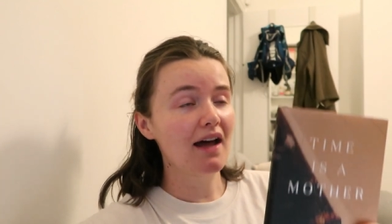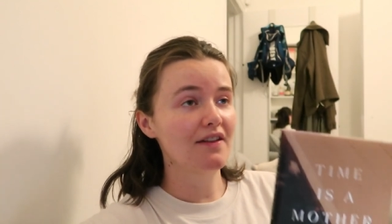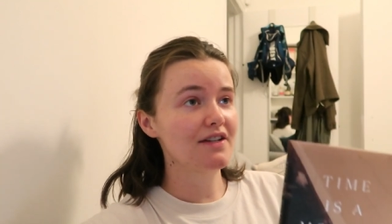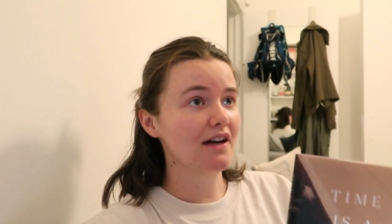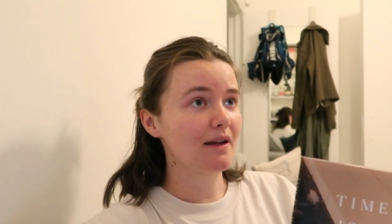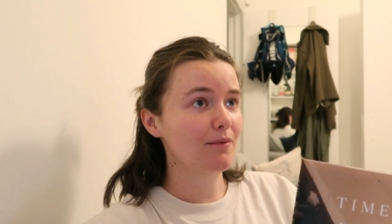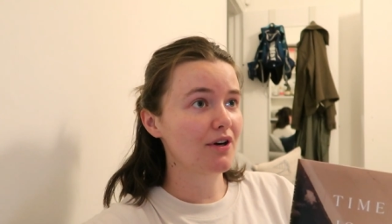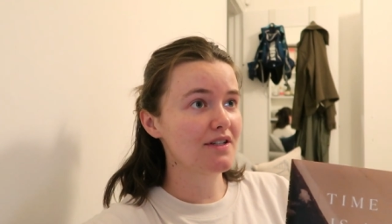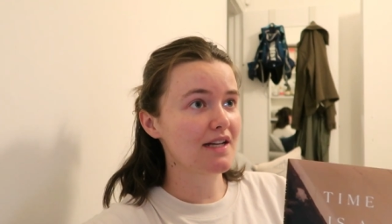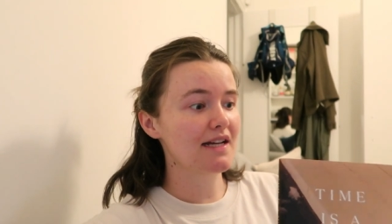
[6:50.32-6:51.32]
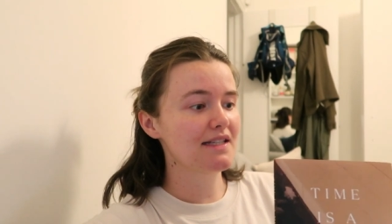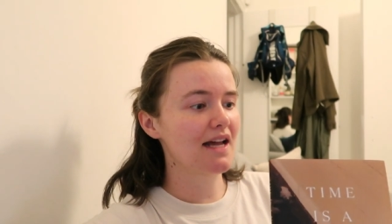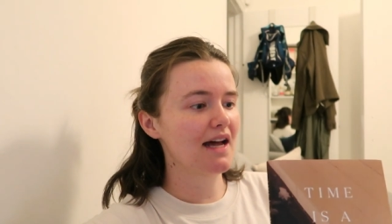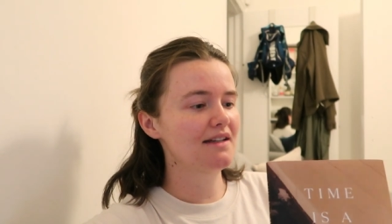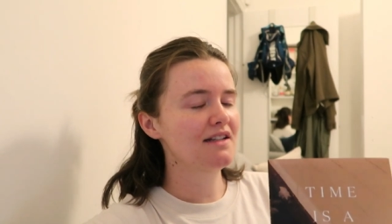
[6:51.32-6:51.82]
and the dying process.
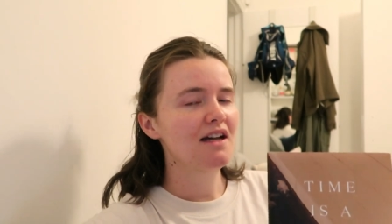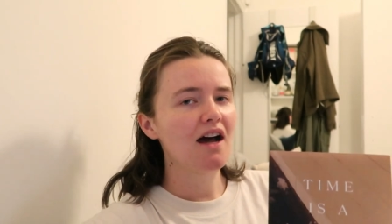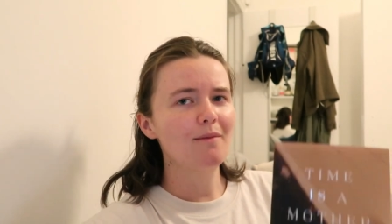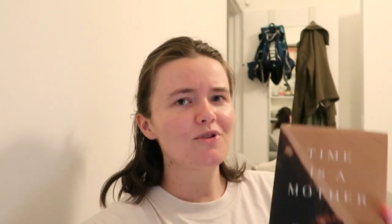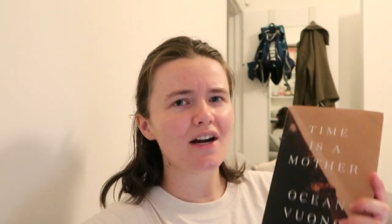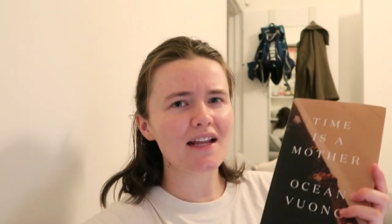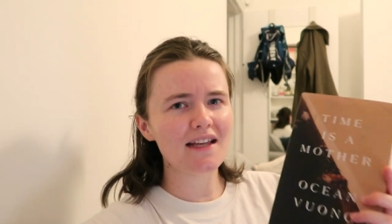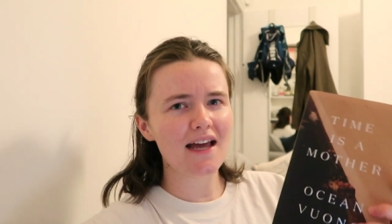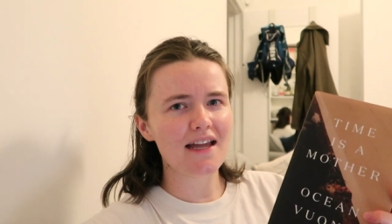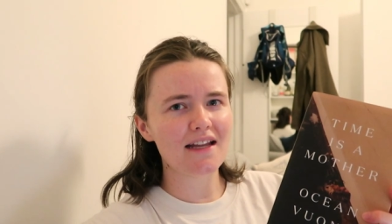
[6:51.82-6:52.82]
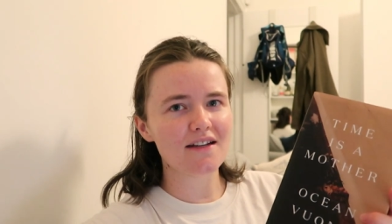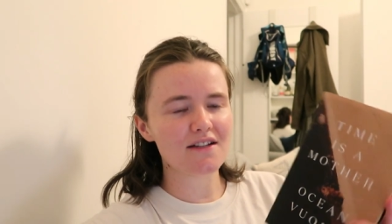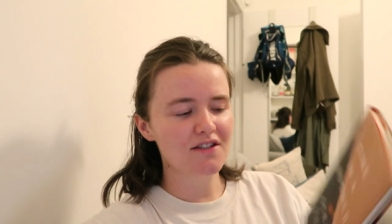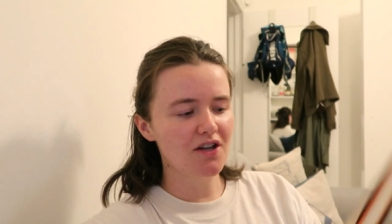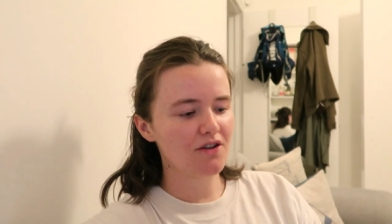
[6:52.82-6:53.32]
And I'm trying to get
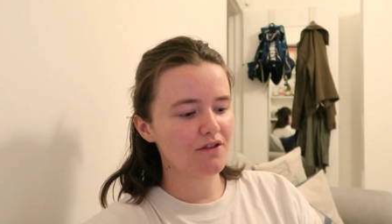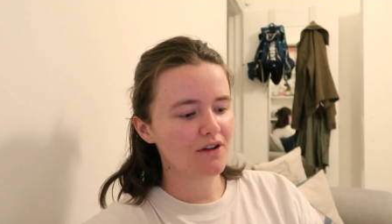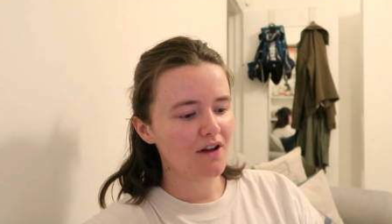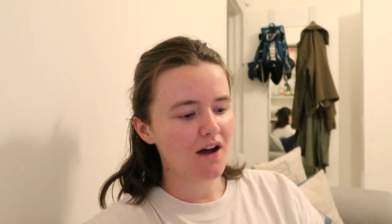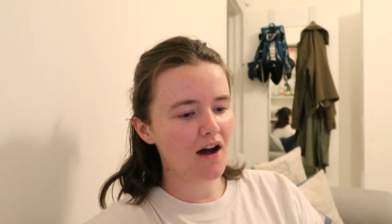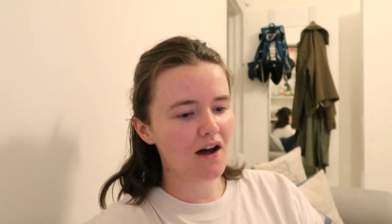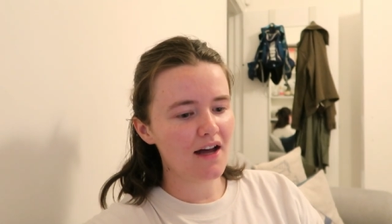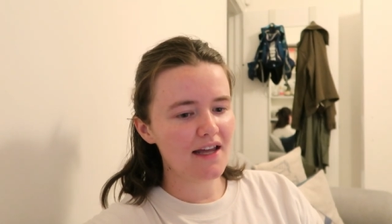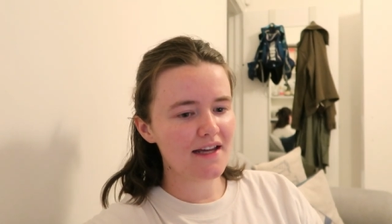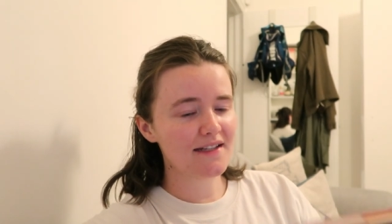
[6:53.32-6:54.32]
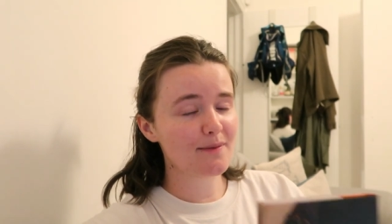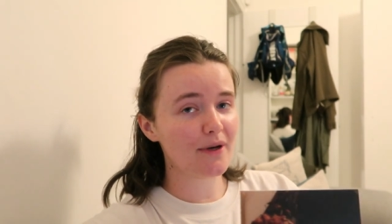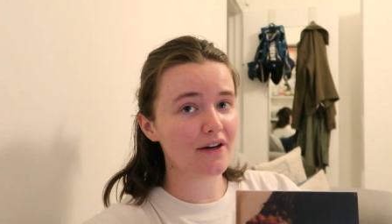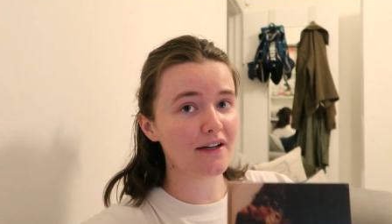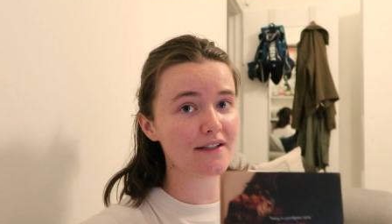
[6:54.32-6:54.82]
in, so I
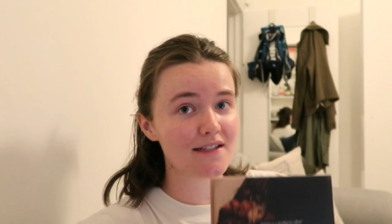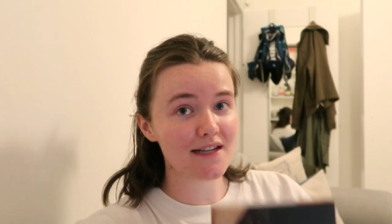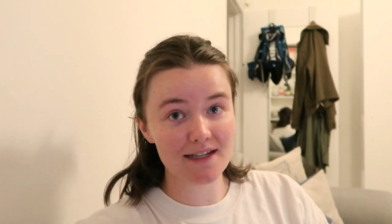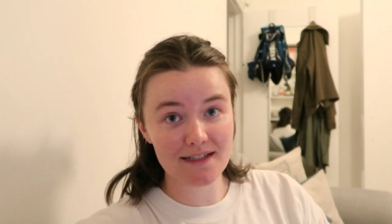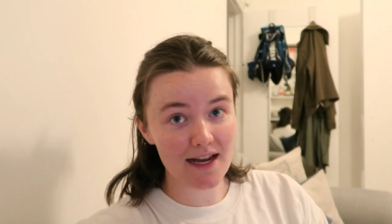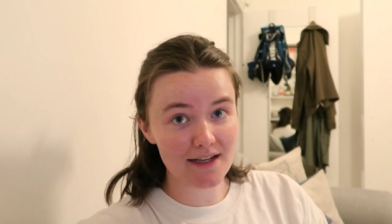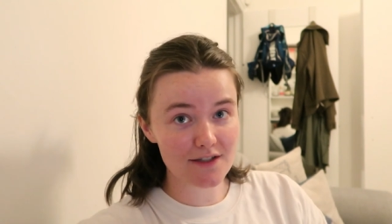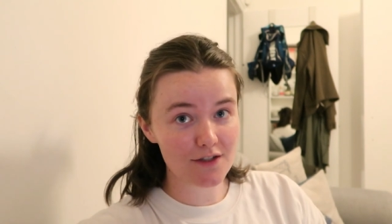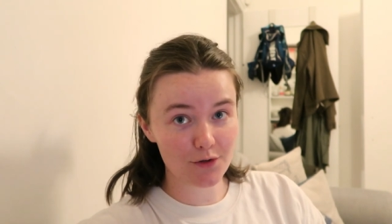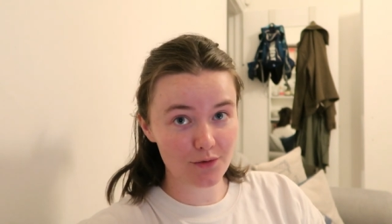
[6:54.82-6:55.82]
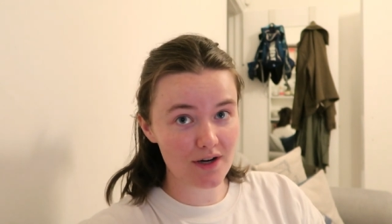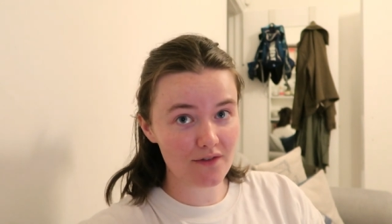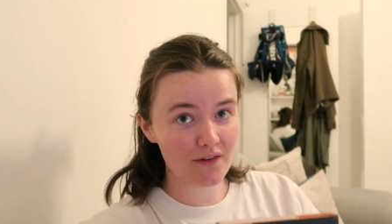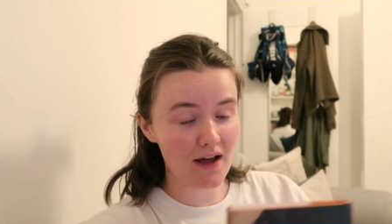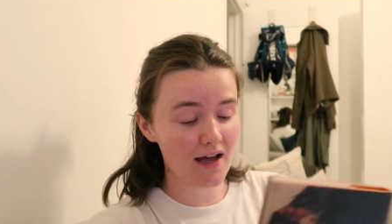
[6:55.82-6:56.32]
experienced intense
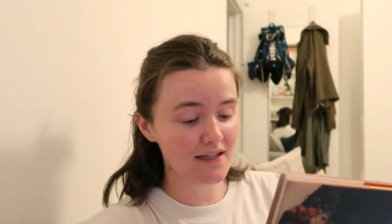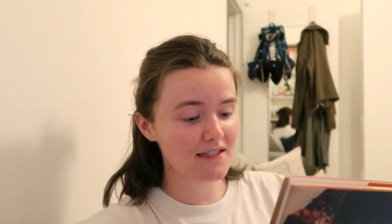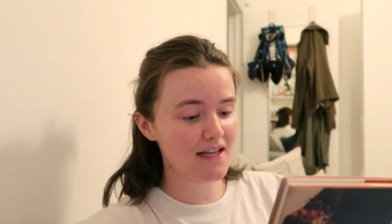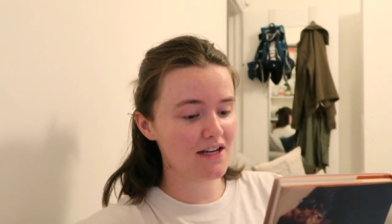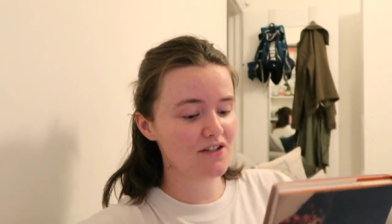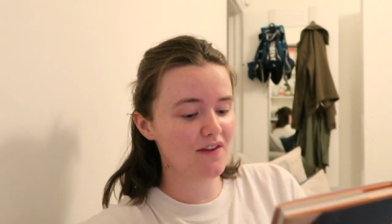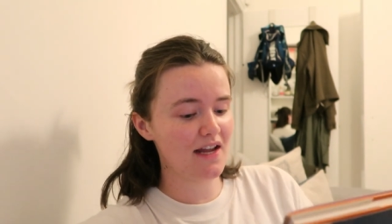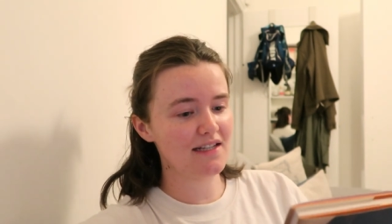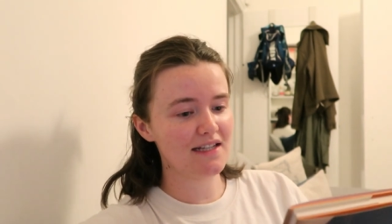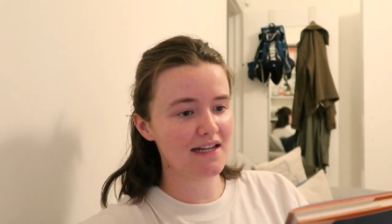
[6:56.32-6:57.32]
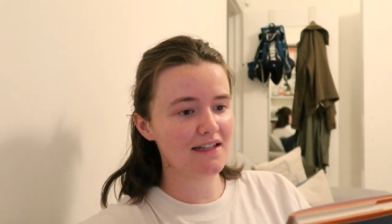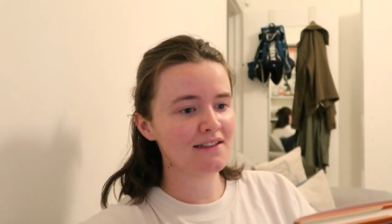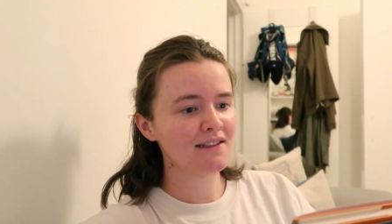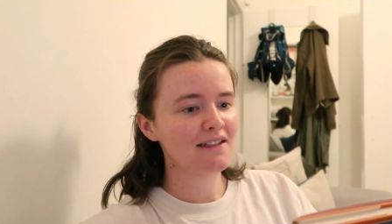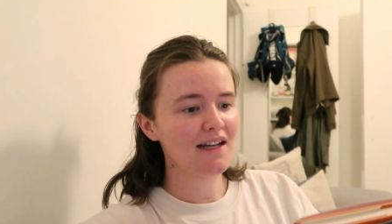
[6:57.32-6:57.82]
grief at the age of 18,